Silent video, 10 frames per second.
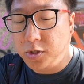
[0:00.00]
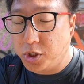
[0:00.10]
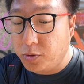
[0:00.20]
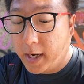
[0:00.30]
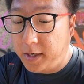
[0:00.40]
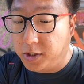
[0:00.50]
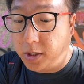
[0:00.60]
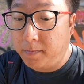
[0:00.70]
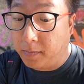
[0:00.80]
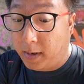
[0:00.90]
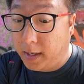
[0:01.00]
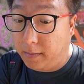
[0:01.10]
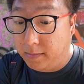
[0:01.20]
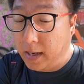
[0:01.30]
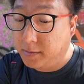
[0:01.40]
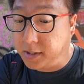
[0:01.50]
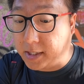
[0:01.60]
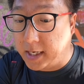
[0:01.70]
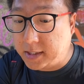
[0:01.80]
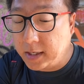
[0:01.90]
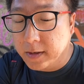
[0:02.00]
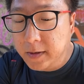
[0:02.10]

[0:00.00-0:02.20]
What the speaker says: shield energy. I'm just guessing.